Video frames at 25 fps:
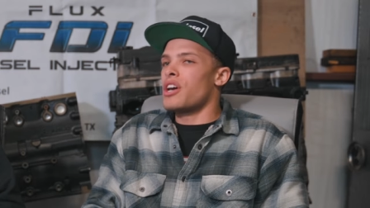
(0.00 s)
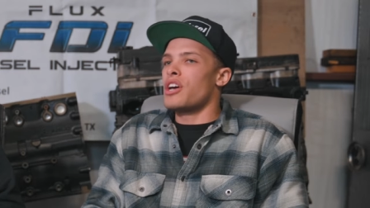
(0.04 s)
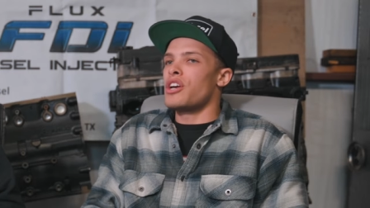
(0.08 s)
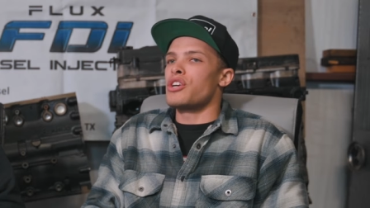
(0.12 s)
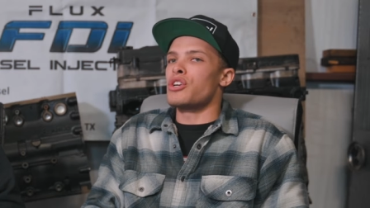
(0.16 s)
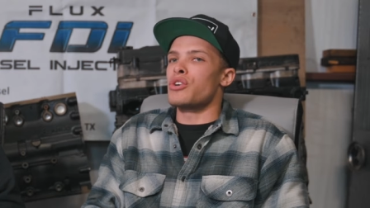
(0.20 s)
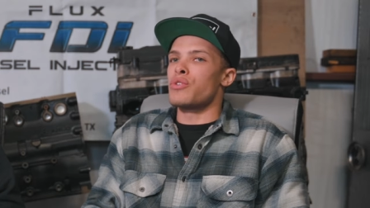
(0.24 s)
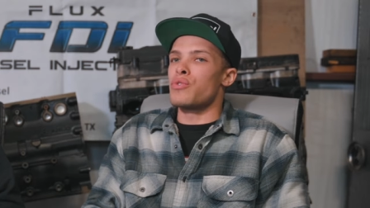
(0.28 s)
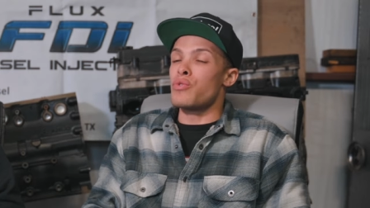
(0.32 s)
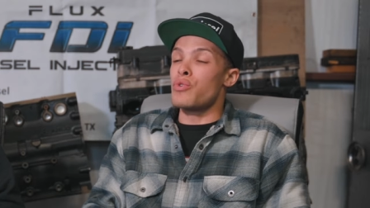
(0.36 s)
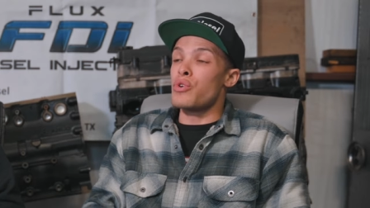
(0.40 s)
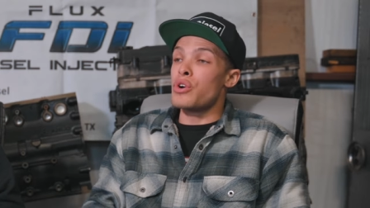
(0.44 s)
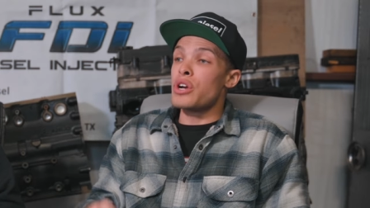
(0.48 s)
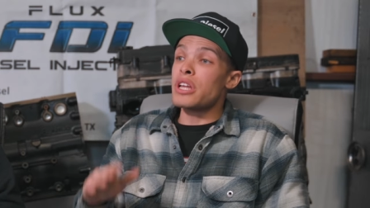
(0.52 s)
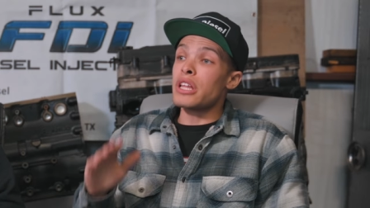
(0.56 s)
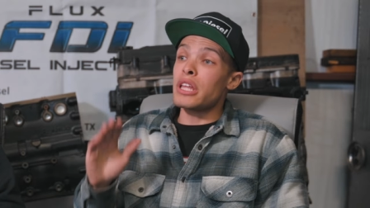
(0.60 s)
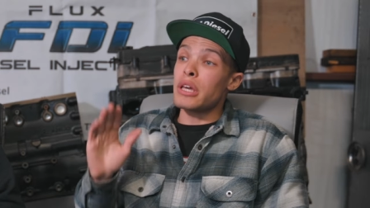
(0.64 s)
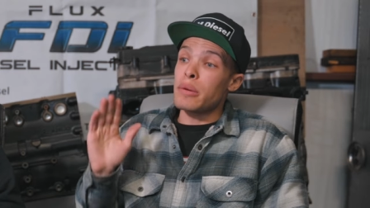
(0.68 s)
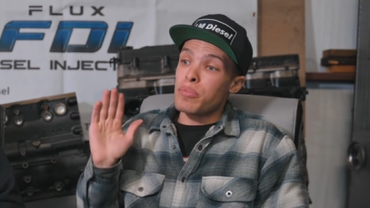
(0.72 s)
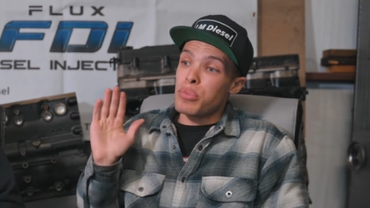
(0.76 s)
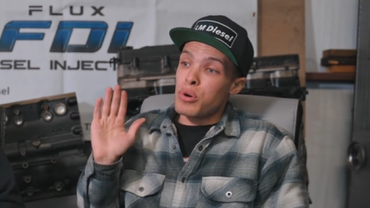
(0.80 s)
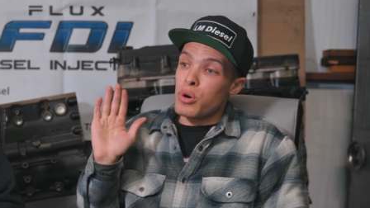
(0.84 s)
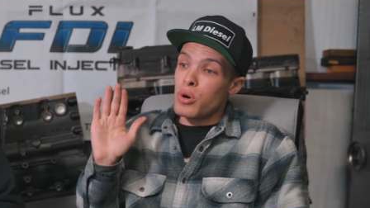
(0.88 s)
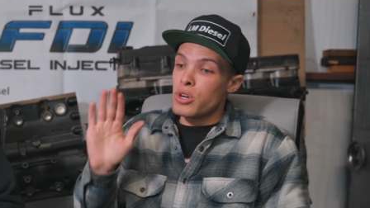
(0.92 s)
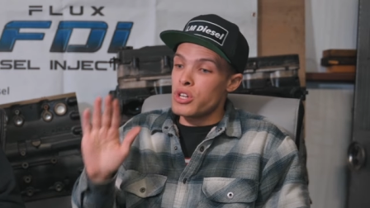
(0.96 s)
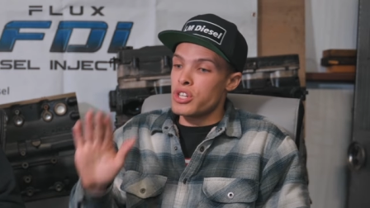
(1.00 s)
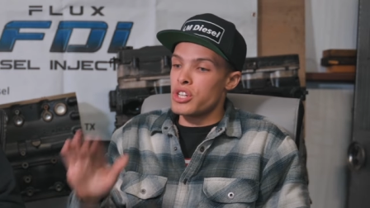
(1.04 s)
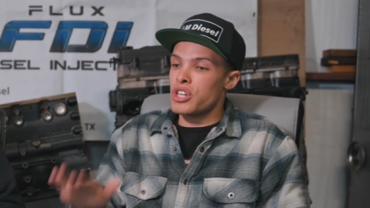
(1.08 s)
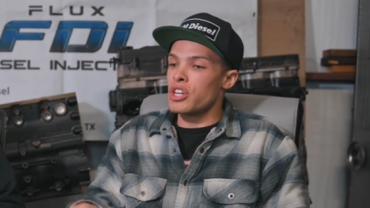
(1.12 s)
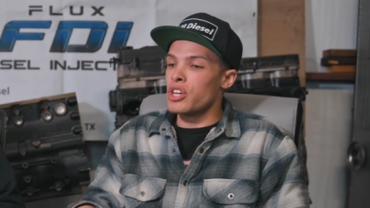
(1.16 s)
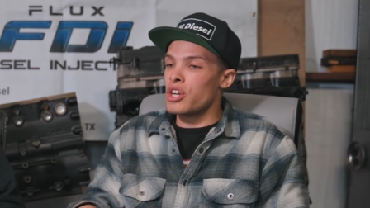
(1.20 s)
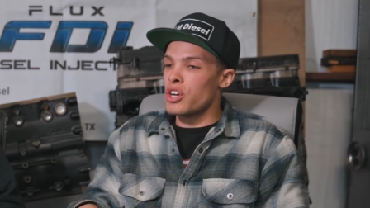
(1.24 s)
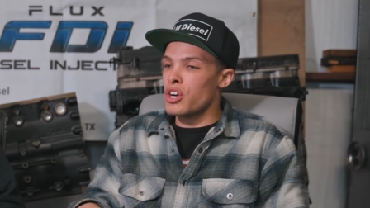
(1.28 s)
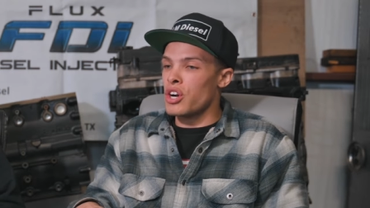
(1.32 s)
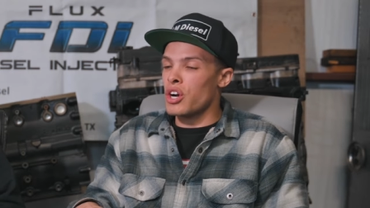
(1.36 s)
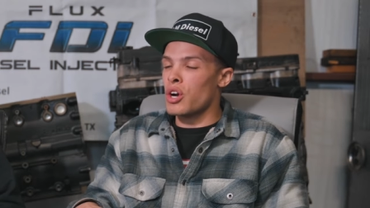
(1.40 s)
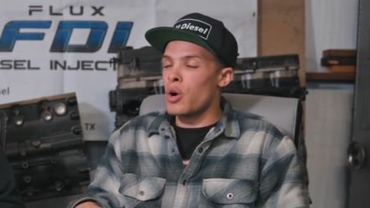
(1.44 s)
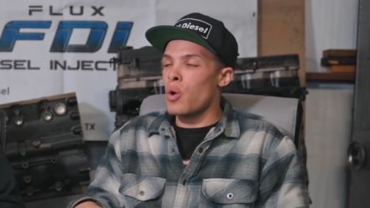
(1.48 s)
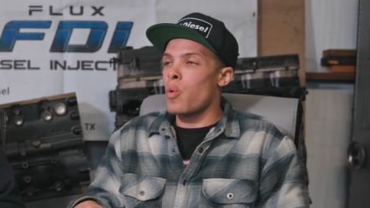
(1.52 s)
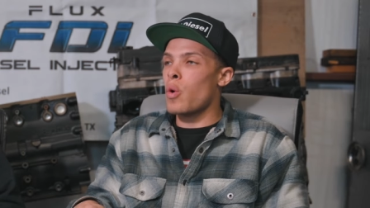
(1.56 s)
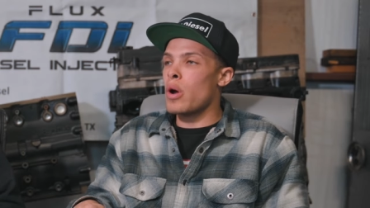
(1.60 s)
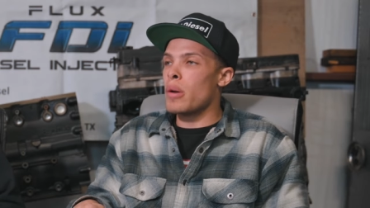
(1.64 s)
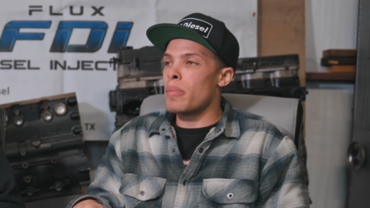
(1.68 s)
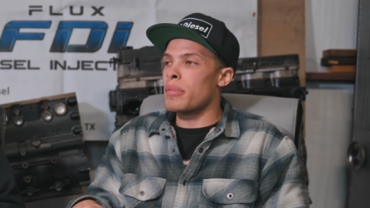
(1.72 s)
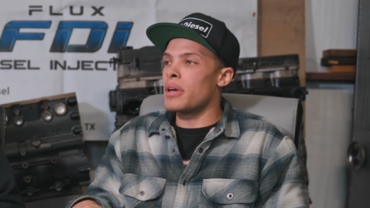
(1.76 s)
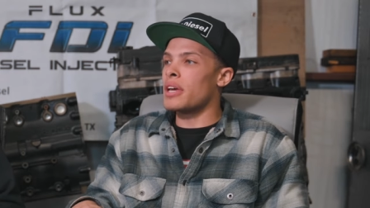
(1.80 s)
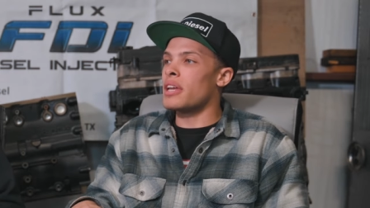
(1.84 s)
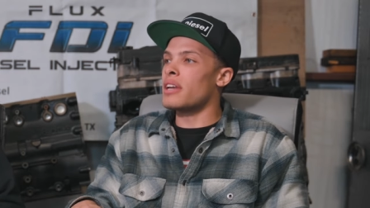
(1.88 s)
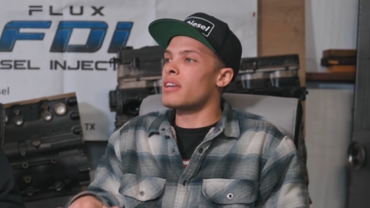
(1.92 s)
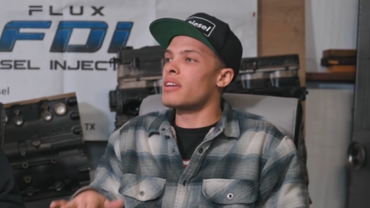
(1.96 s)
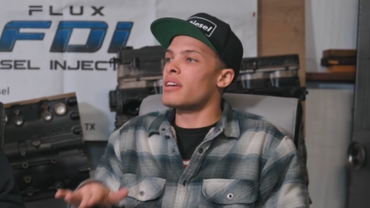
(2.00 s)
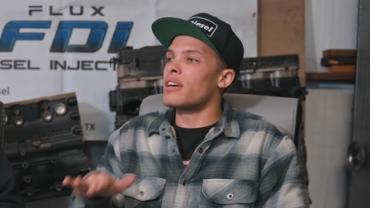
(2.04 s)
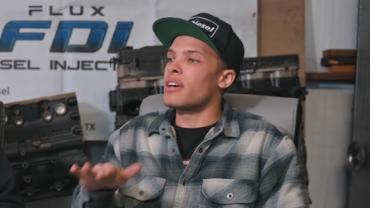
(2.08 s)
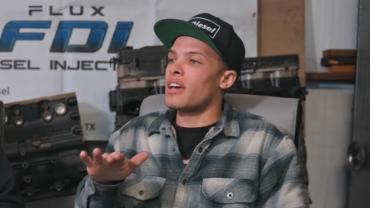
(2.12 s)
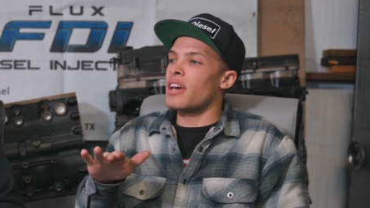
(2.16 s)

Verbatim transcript: you're really pushing your equipment